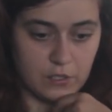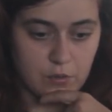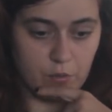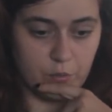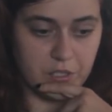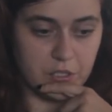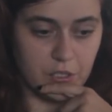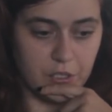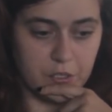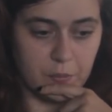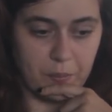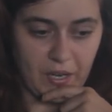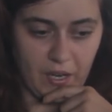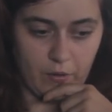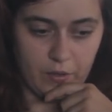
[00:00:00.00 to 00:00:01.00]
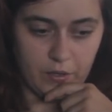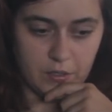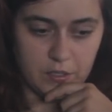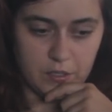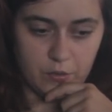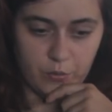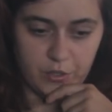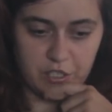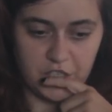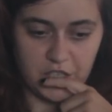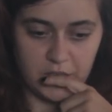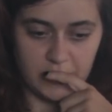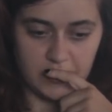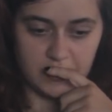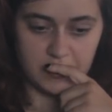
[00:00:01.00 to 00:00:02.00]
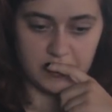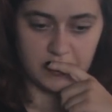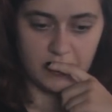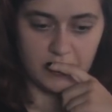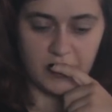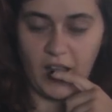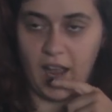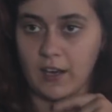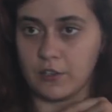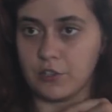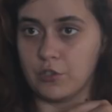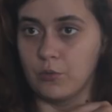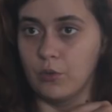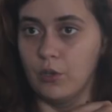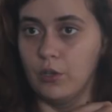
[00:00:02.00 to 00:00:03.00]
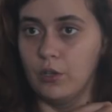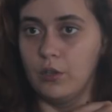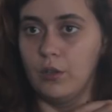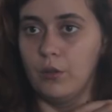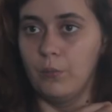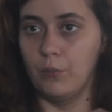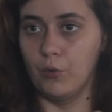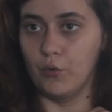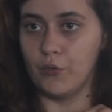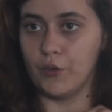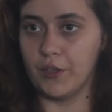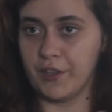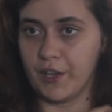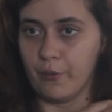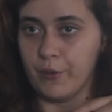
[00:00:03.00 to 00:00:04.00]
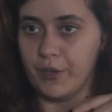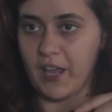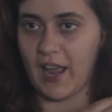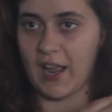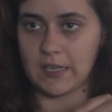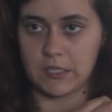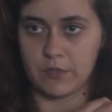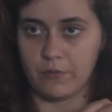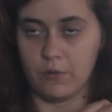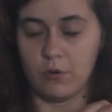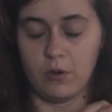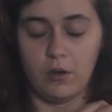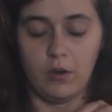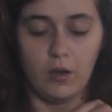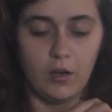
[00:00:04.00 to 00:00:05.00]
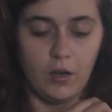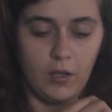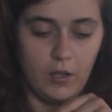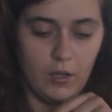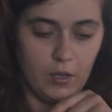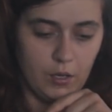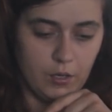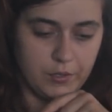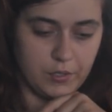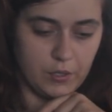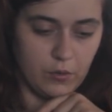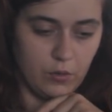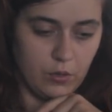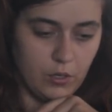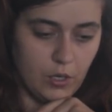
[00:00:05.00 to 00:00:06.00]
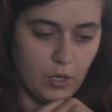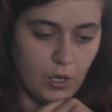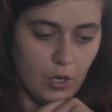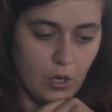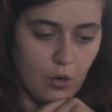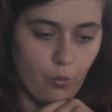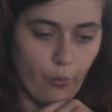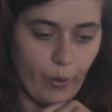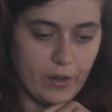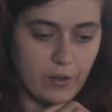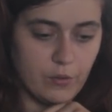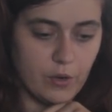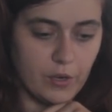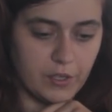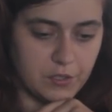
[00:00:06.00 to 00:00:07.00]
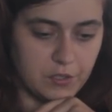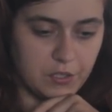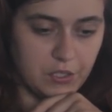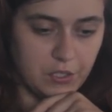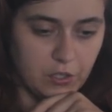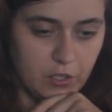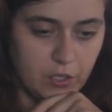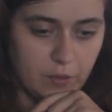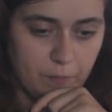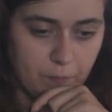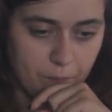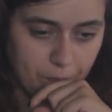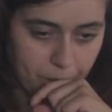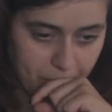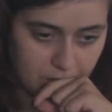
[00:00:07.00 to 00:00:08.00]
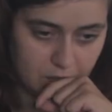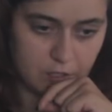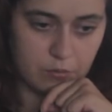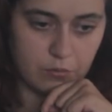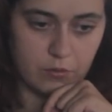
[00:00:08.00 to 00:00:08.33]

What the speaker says: will return the parent, which is the actual movie that we asked for. So when you are here, this